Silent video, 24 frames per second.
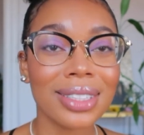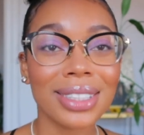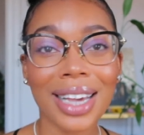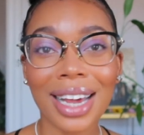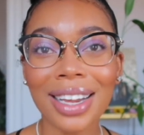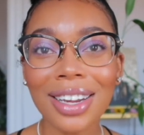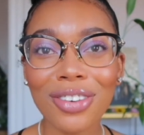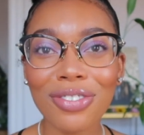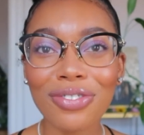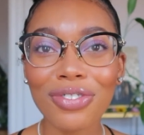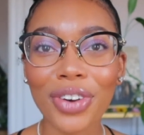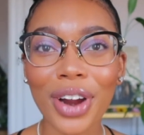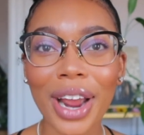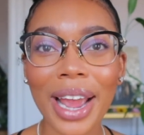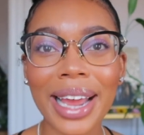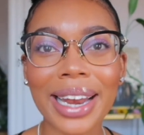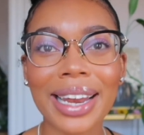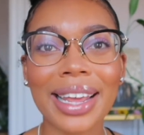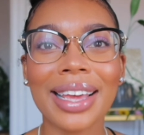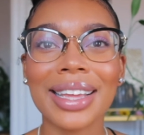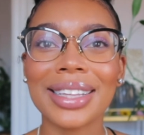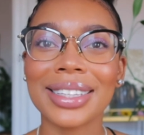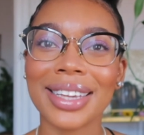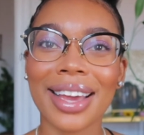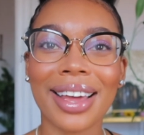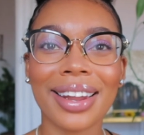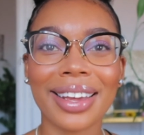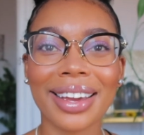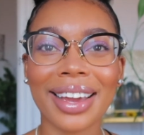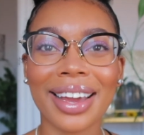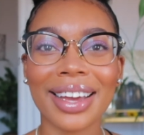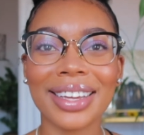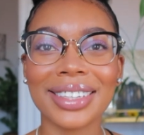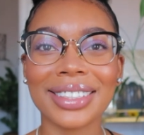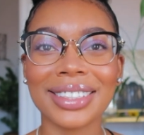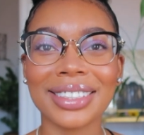Tell a friend, tell a
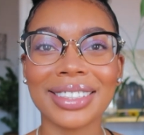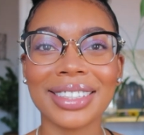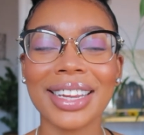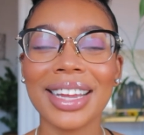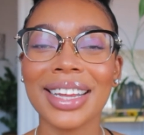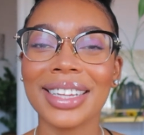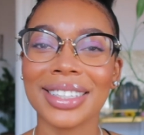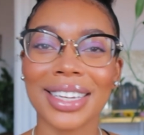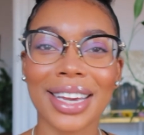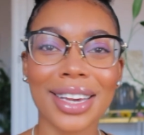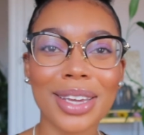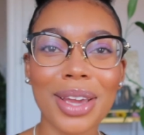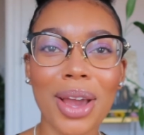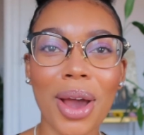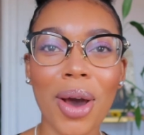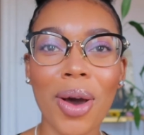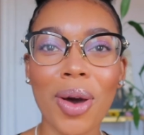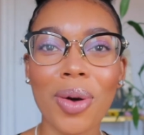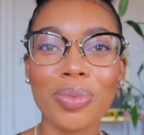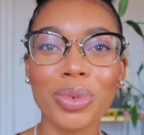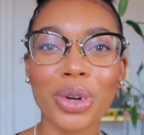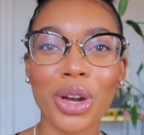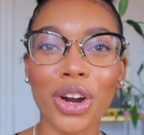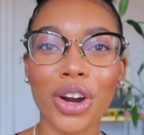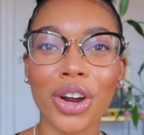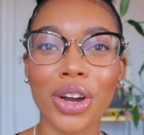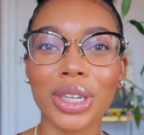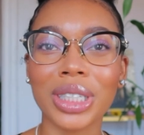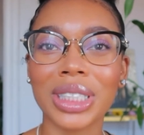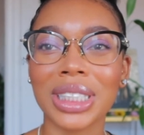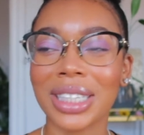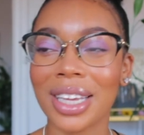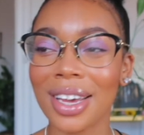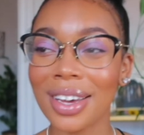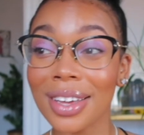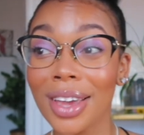cousin, tell your
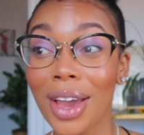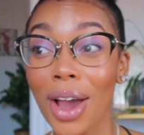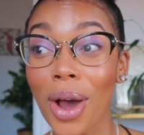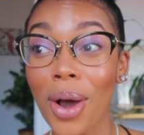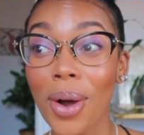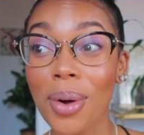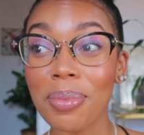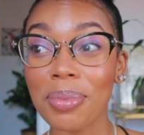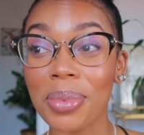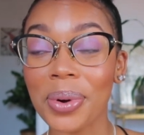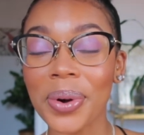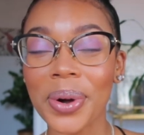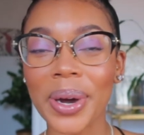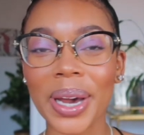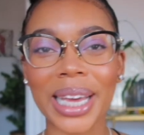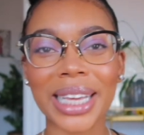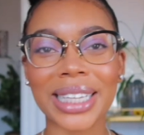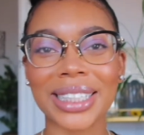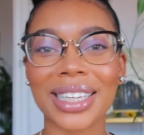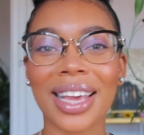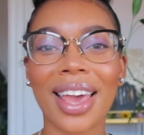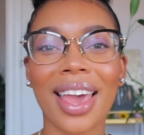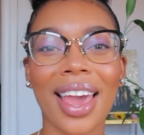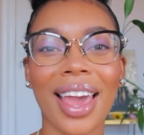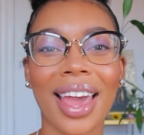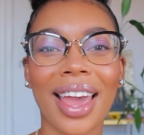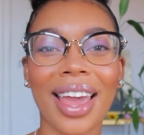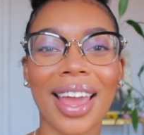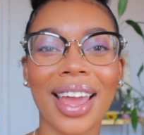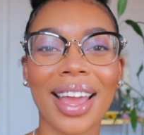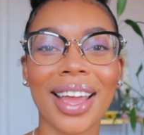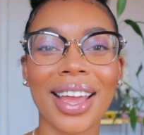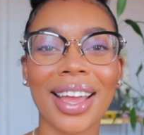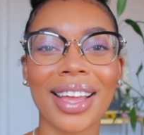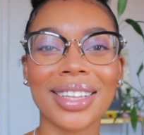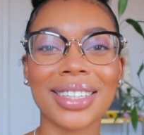homegirls, tell your homeboys,
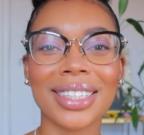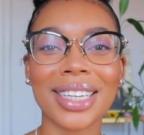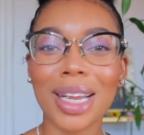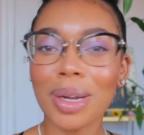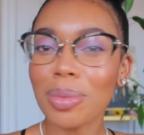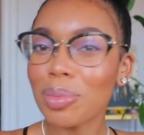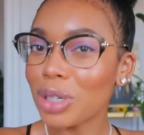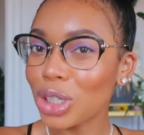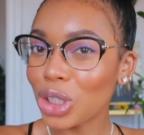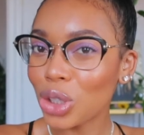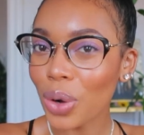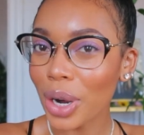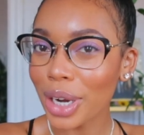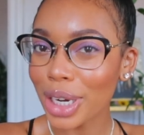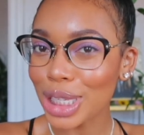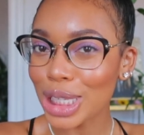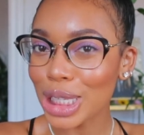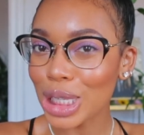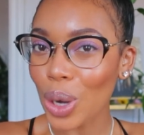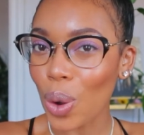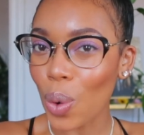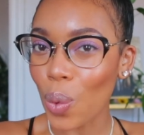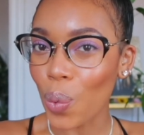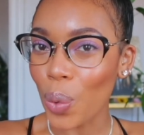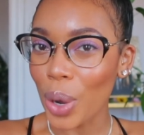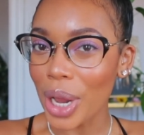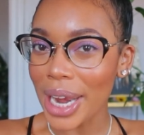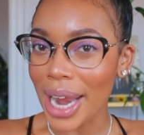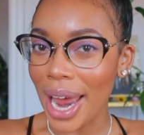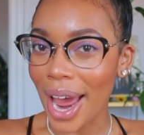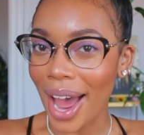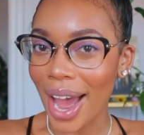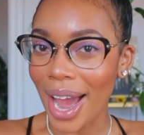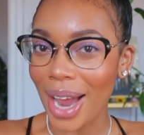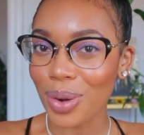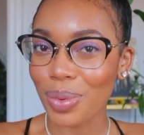and tell them to join the
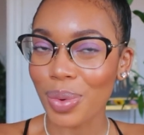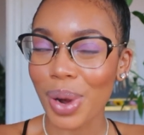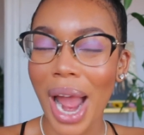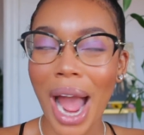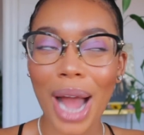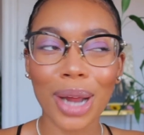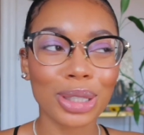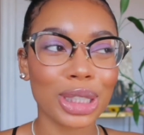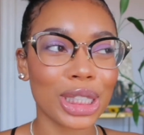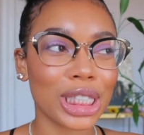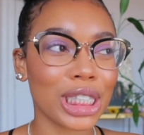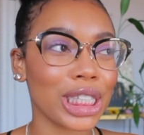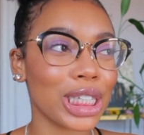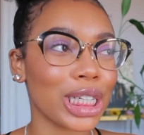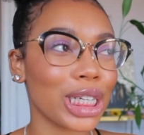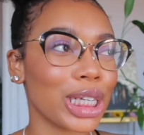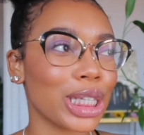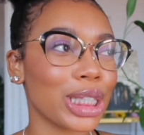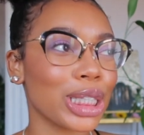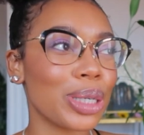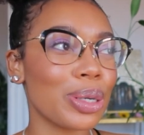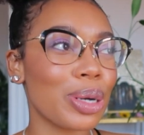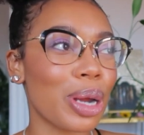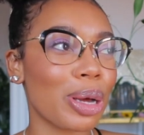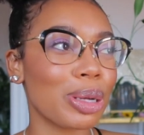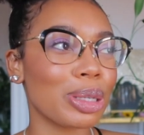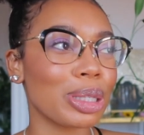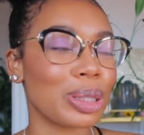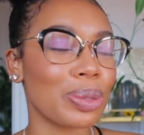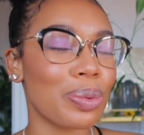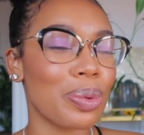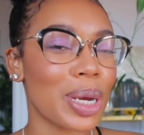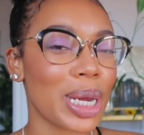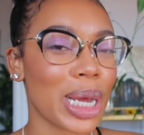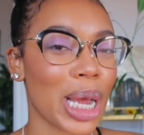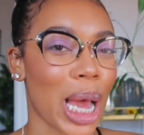squinod. We're out here, you know,
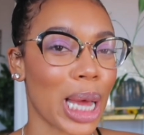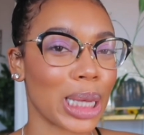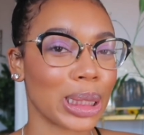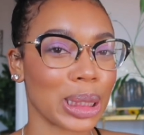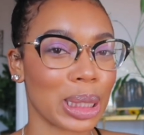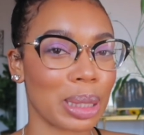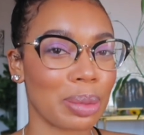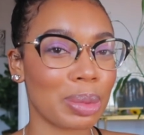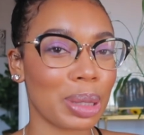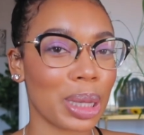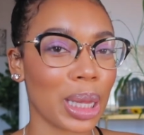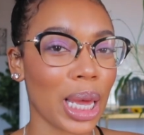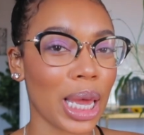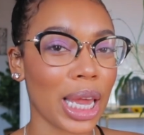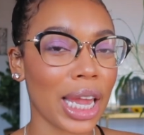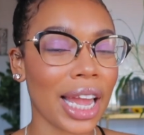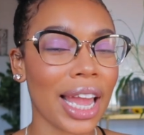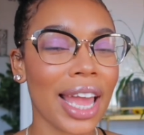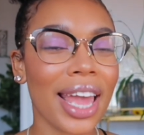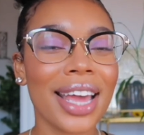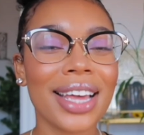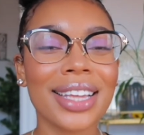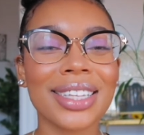doing the goddamn thing.